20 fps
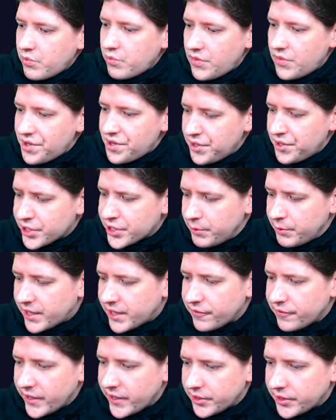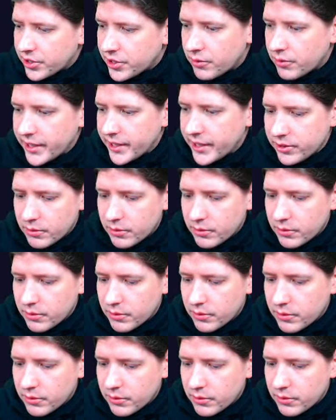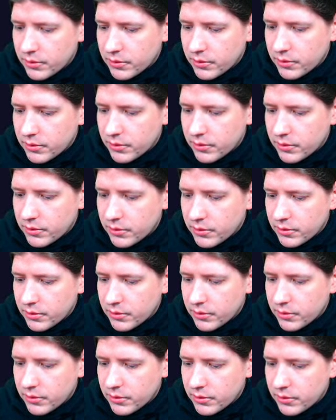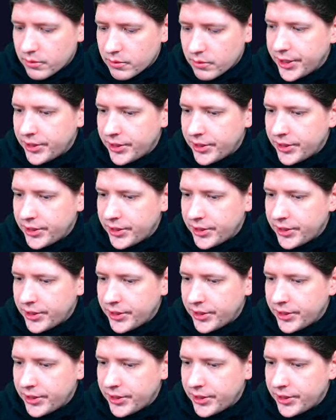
So we can find the correct orientation just by